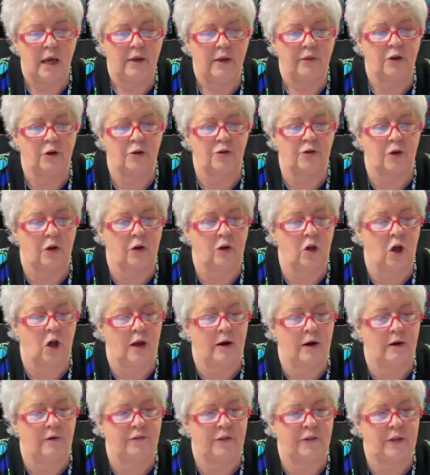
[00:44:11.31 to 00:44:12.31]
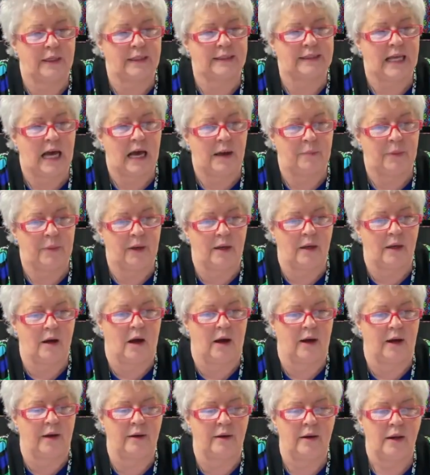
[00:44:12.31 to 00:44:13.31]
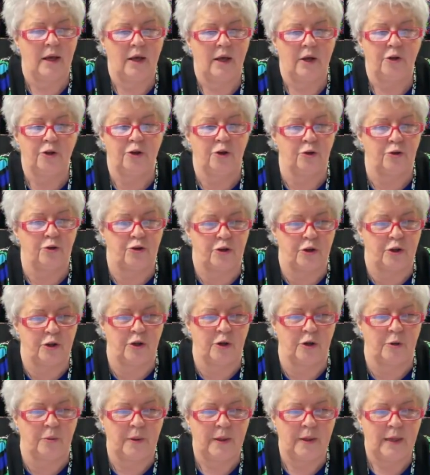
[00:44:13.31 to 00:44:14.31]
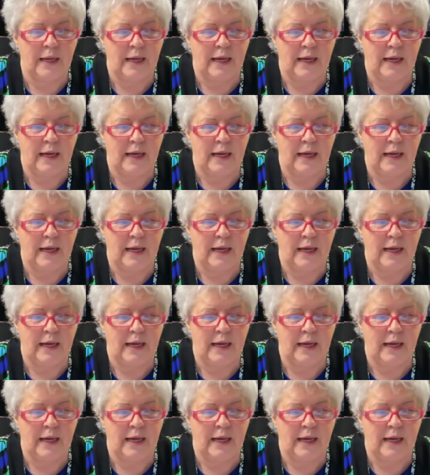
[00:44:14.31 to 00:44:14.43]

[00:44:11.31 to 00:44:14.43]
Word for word: There's a lot of things happening on YouTube